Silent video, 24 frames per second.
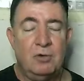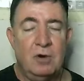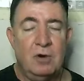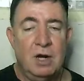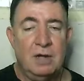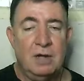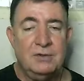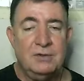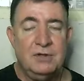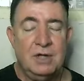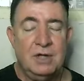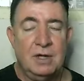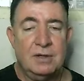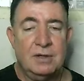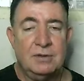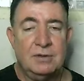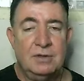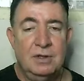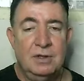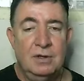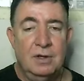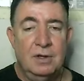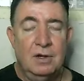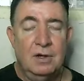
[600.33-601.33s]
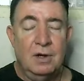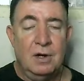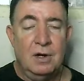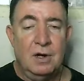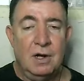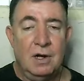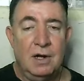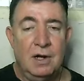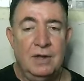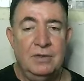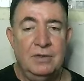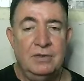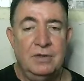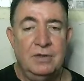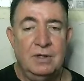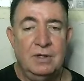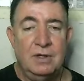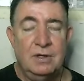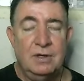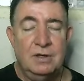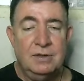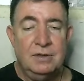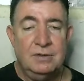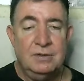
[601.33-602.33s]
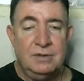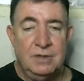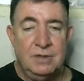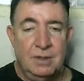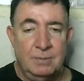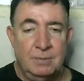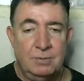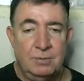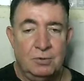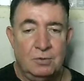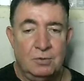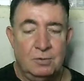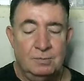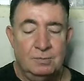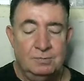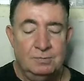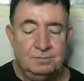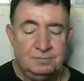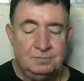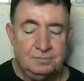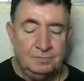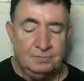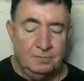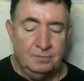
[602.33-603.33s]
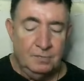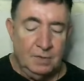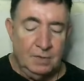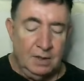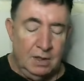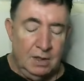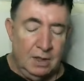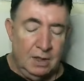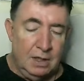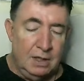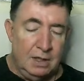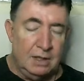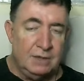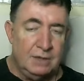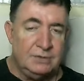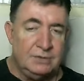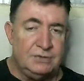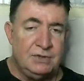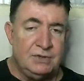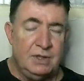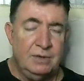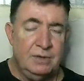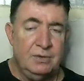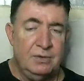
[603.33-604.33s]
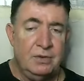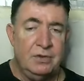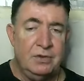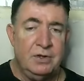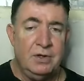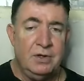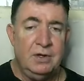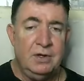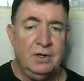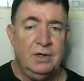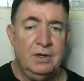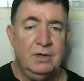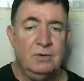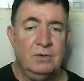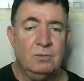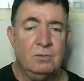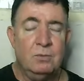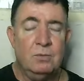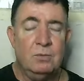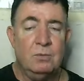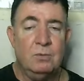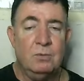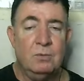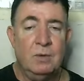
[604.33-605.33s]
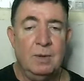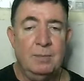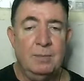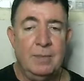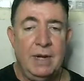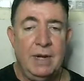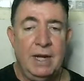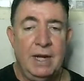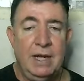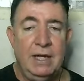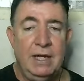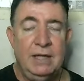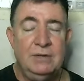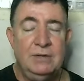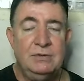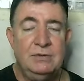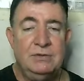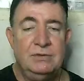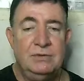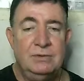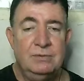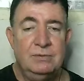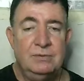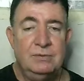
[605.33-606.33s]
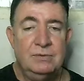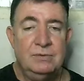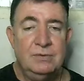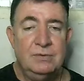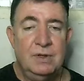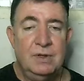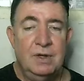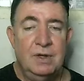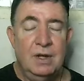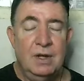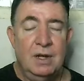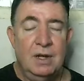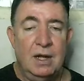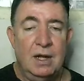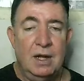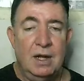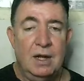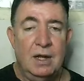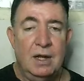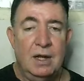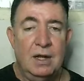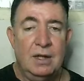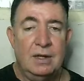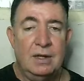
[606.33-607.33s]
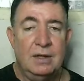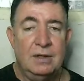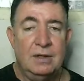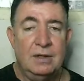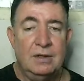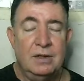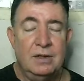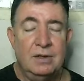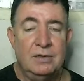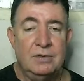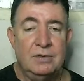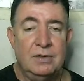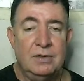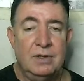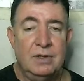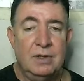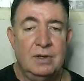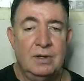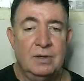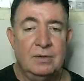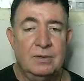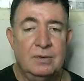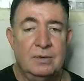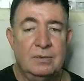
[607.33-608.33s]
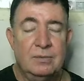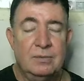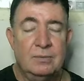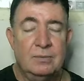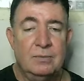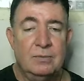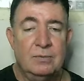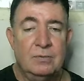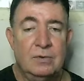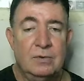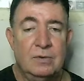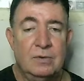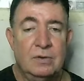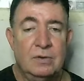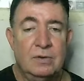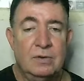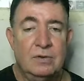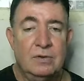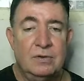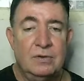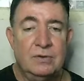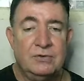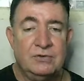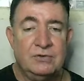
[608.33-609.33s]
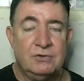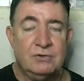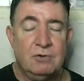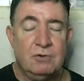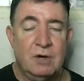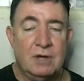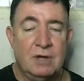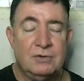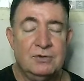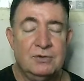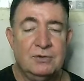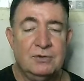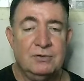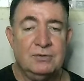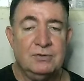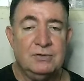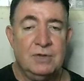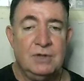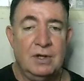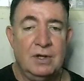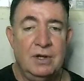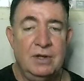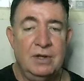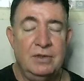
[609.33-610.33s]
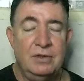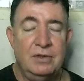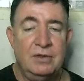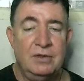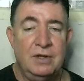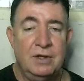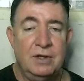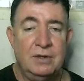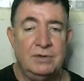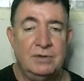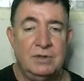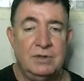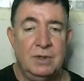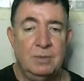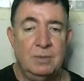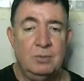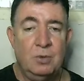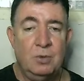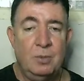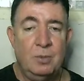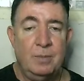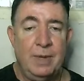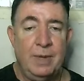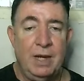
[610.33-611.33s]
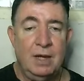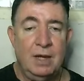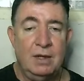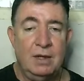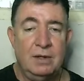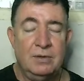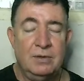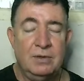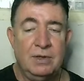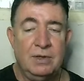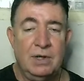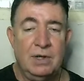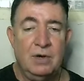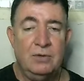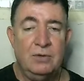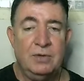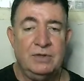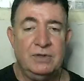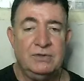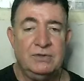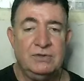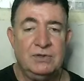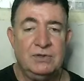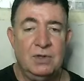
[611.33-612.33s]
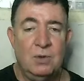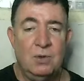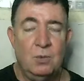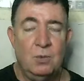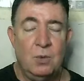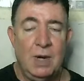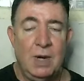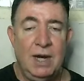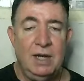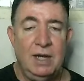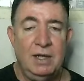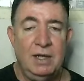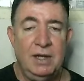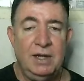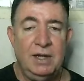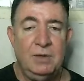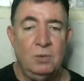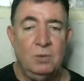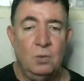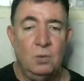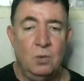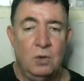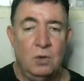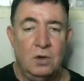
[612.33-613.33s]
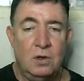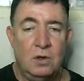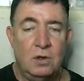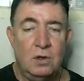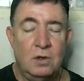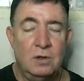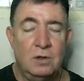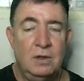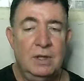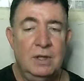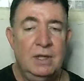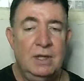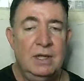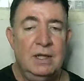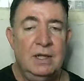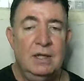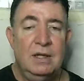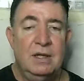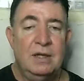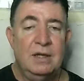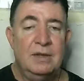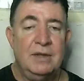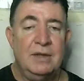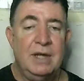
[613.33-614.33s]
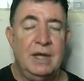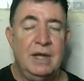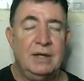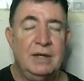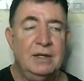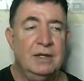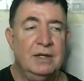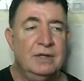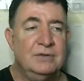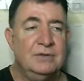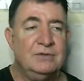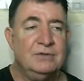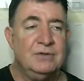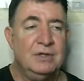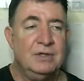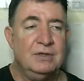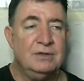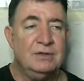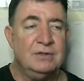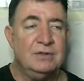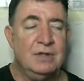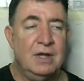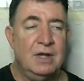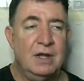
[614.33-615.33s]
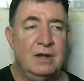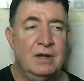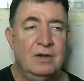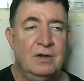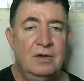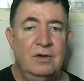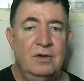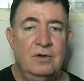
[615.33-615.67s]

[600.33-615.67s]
project on the temple. Uh, so the remain uh, the the structures on the Temple Mount, known as the Wailing Wall, that isn't uh,